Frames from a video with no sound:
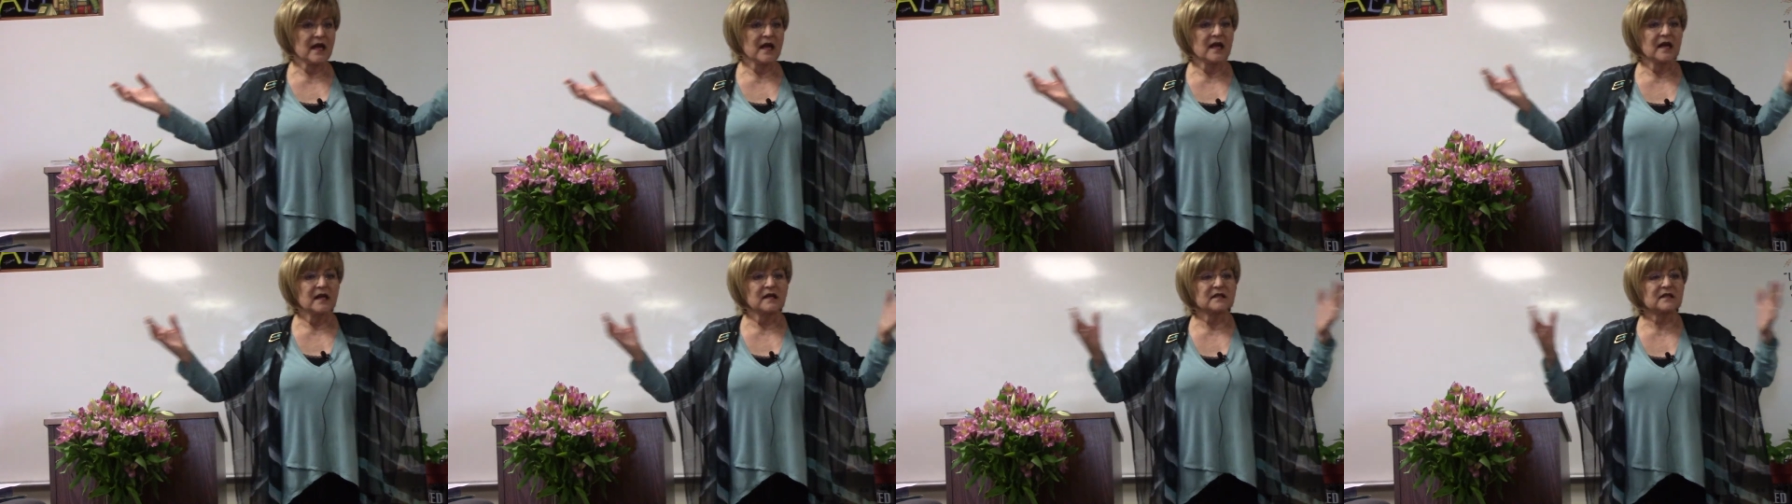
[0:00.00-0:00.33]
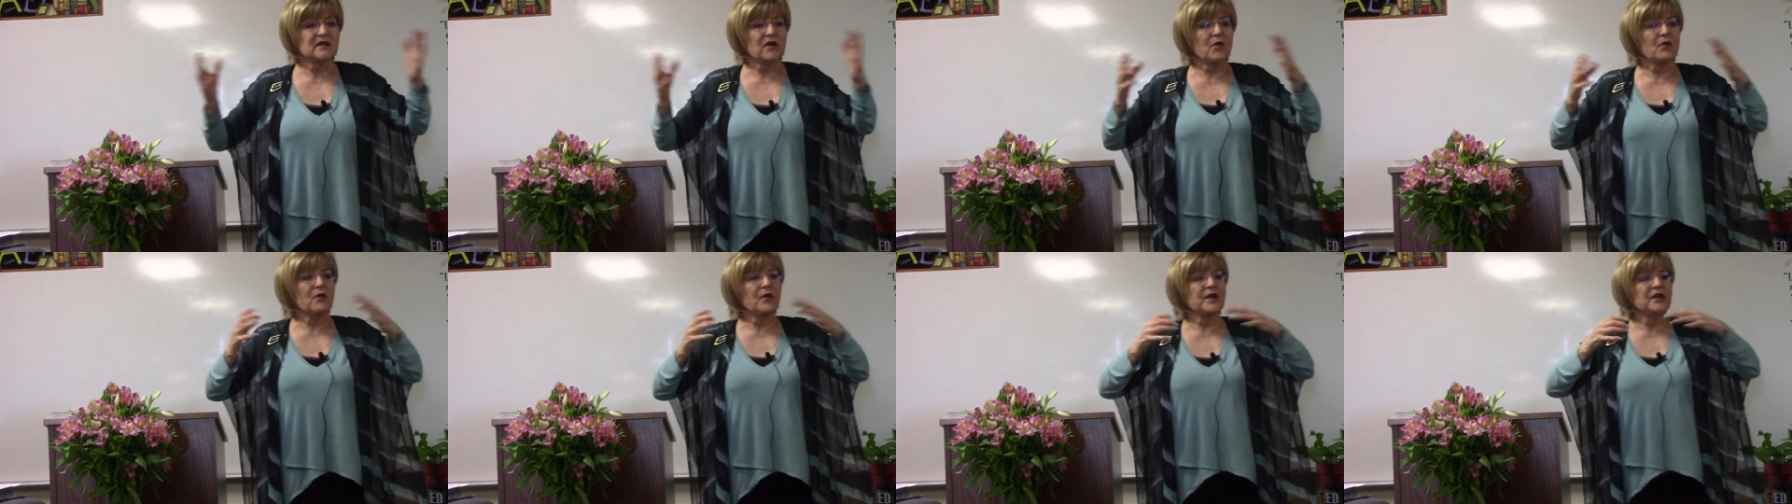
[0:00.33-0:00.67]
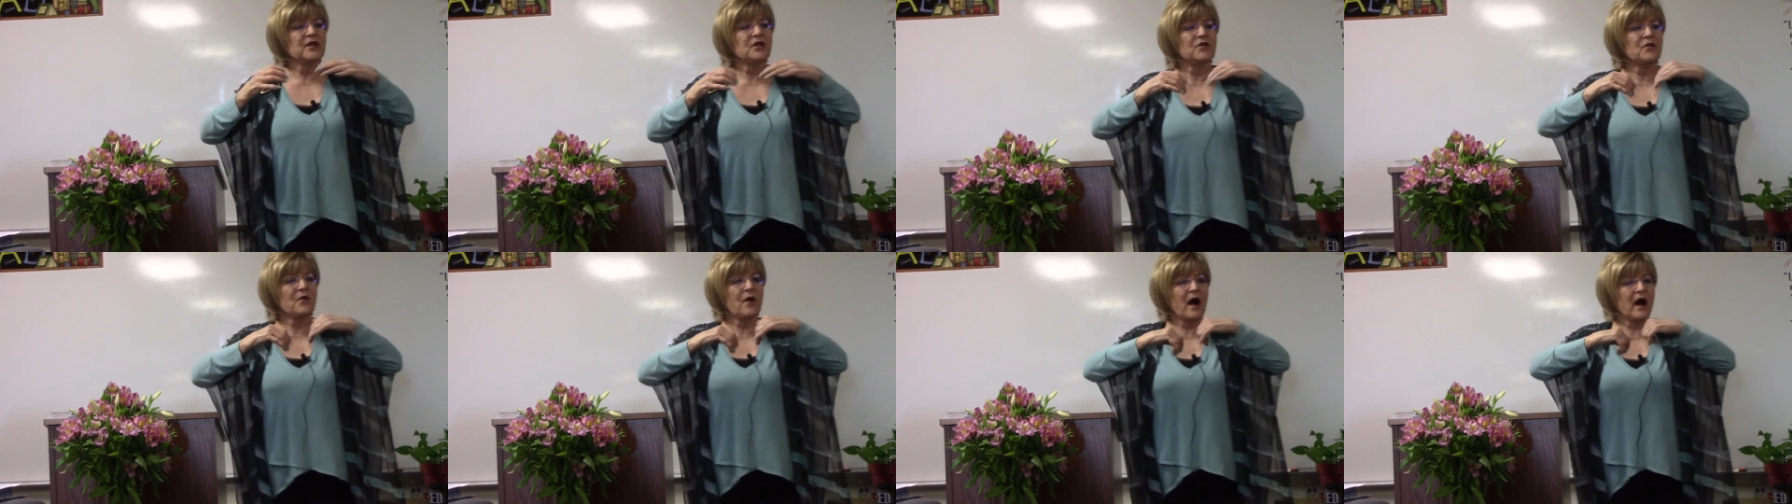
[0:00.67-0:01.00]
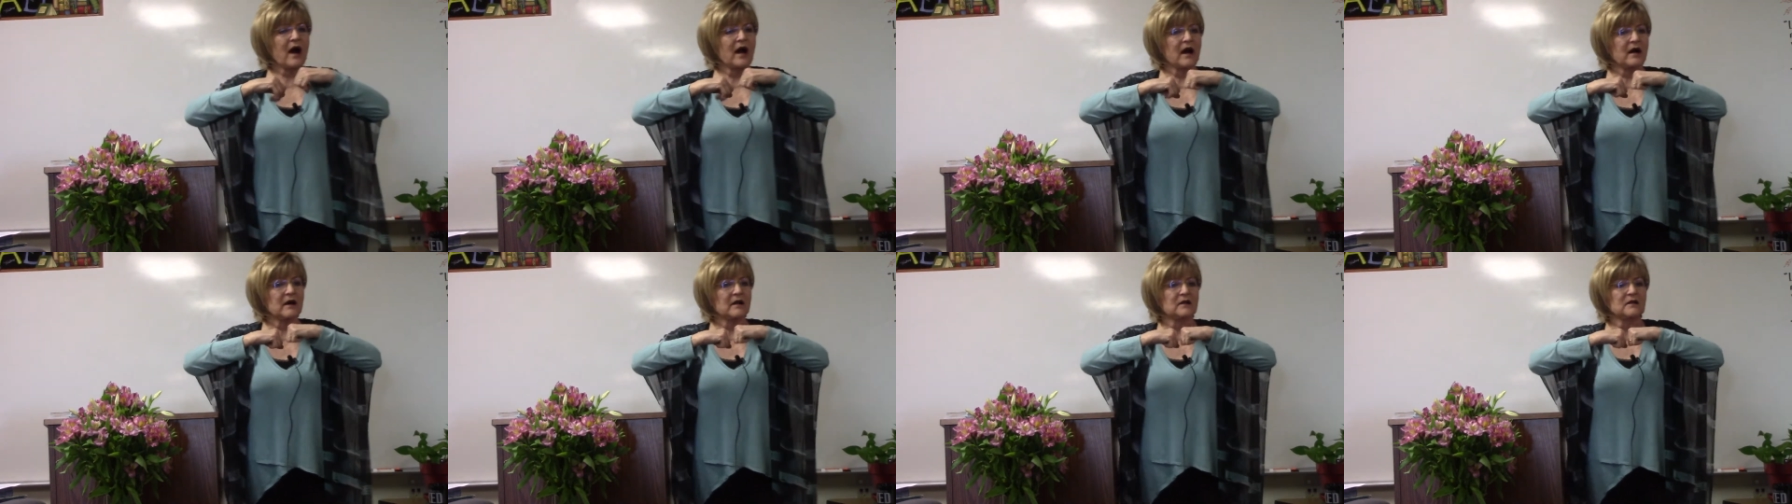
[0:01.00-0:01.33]
So when you
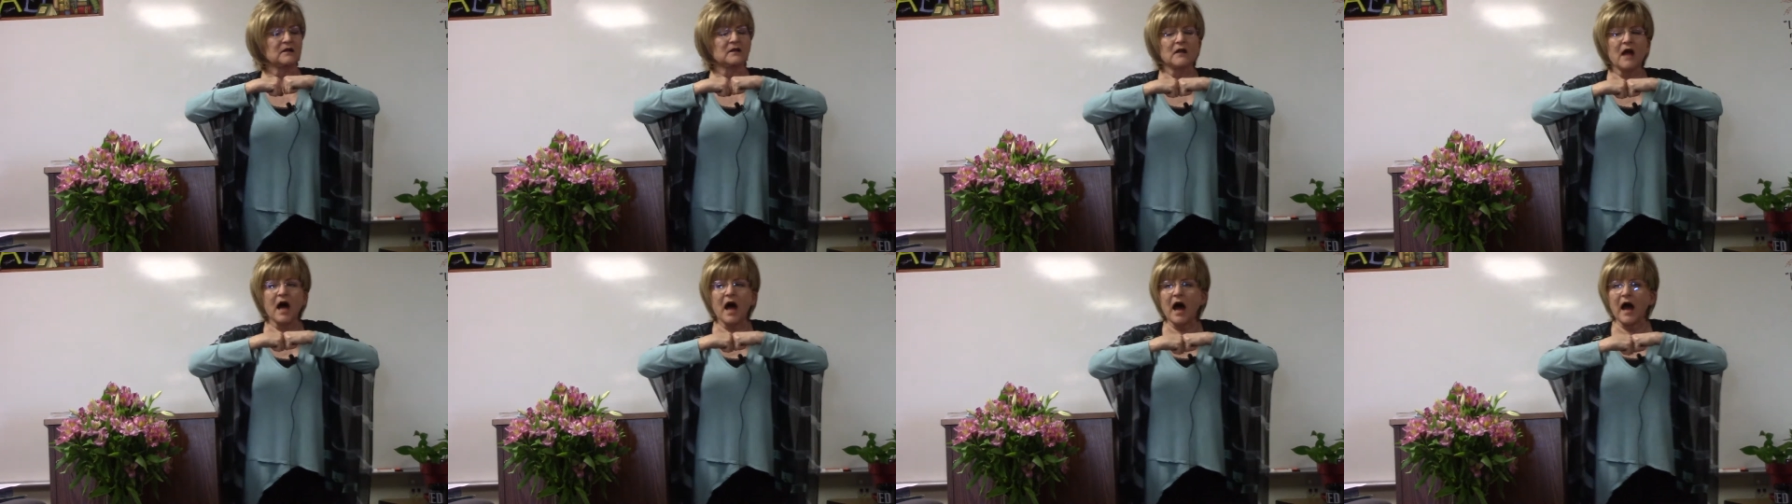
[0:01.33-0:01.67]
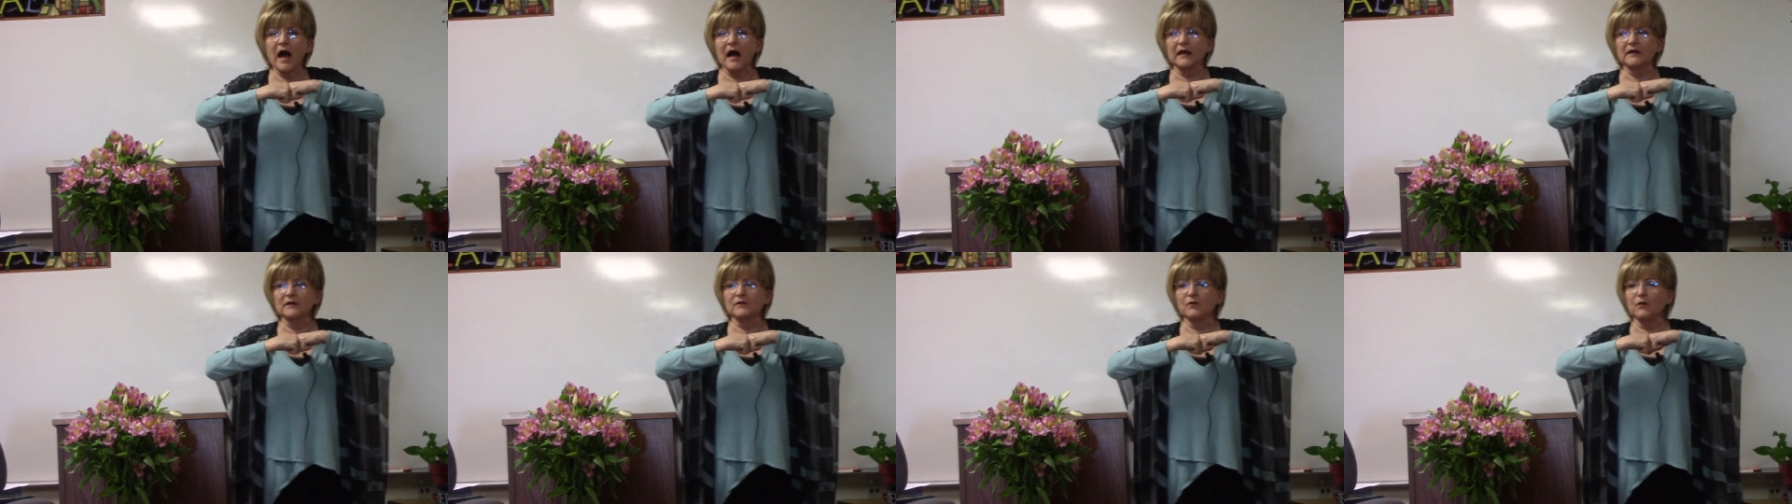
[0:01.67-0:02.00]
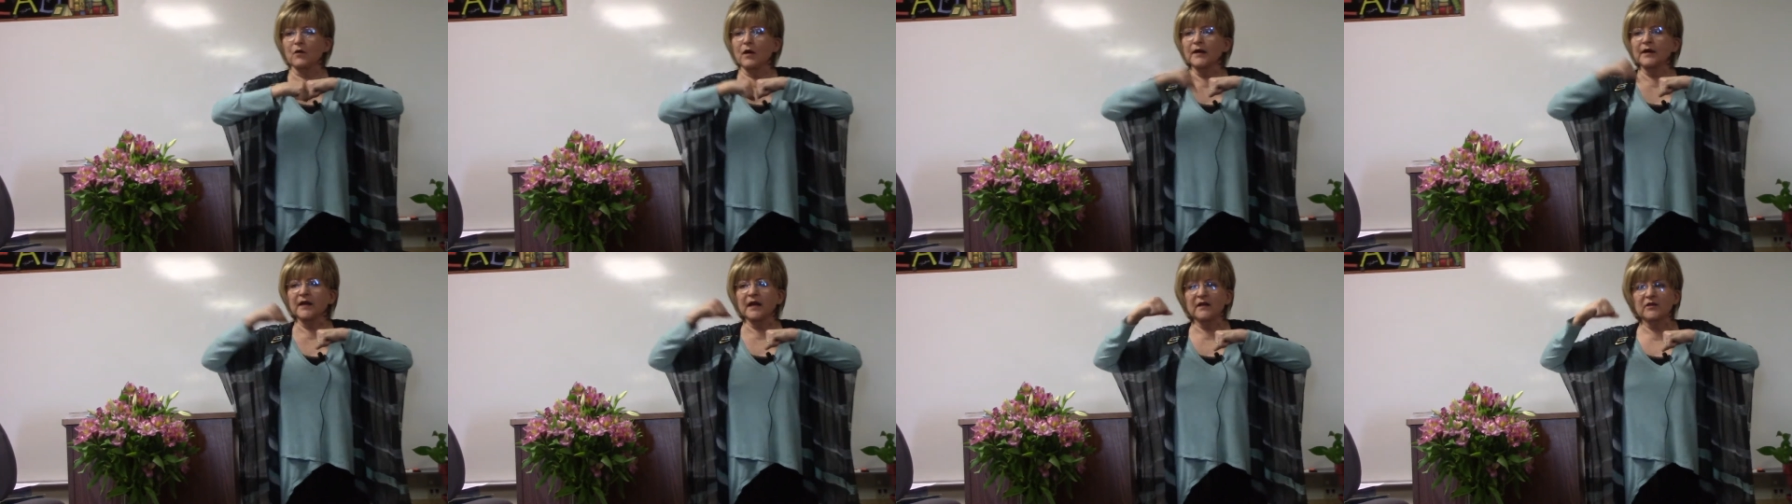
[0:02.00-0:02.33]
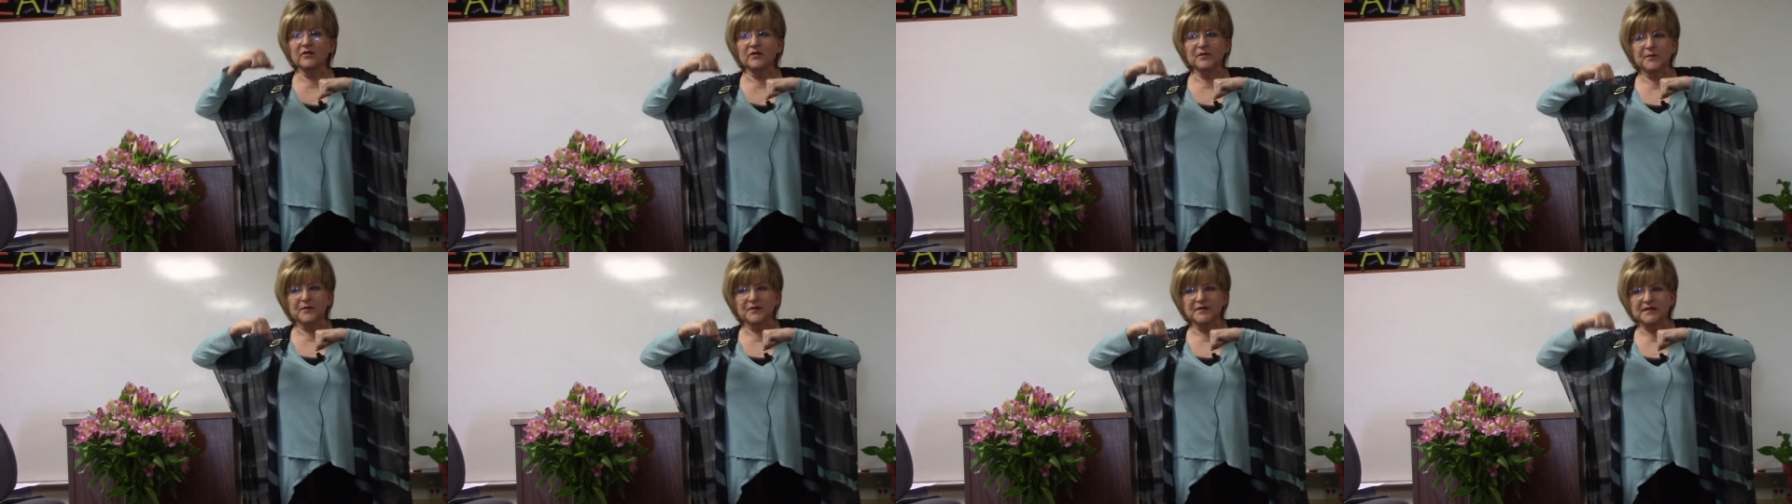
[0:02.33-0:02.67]
are locked
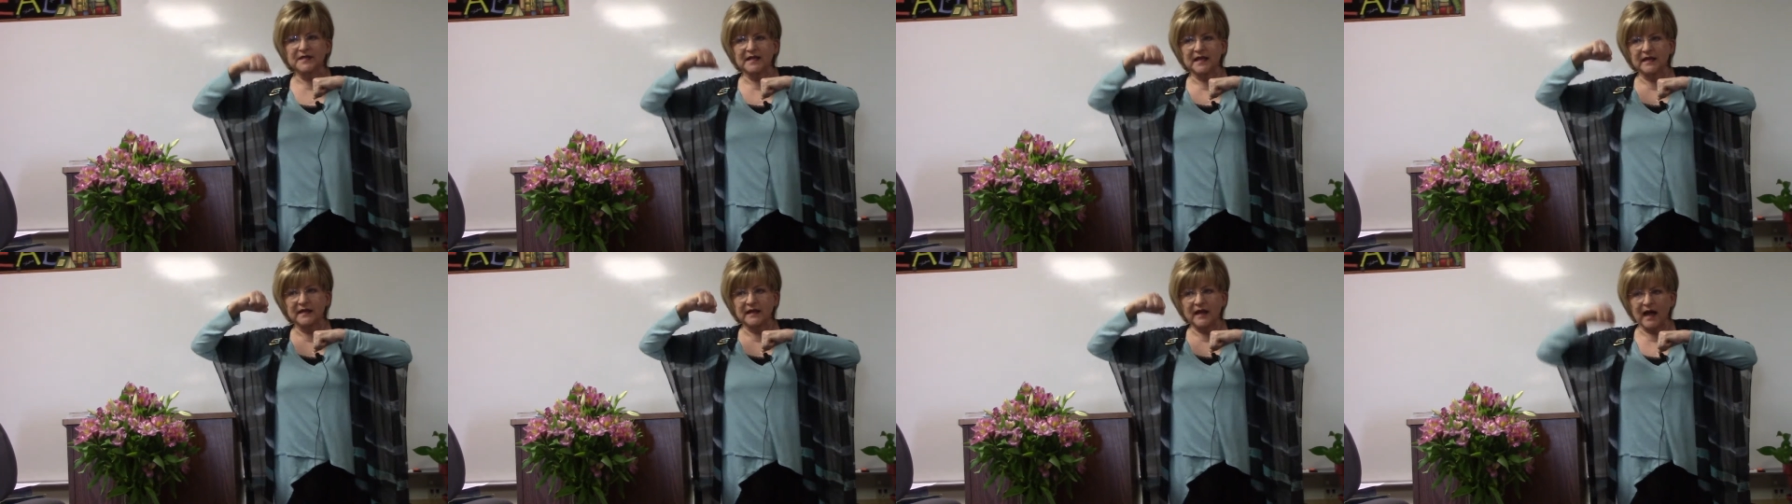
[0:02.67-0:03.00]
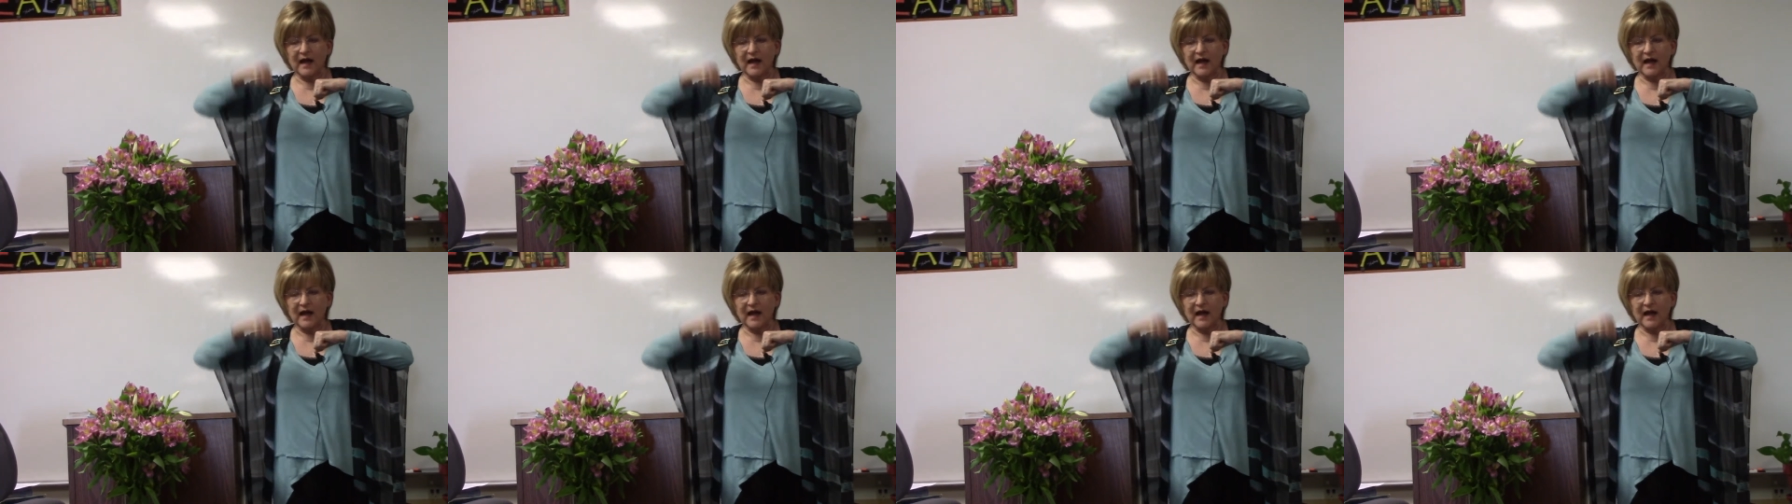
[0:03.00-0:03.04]
100%,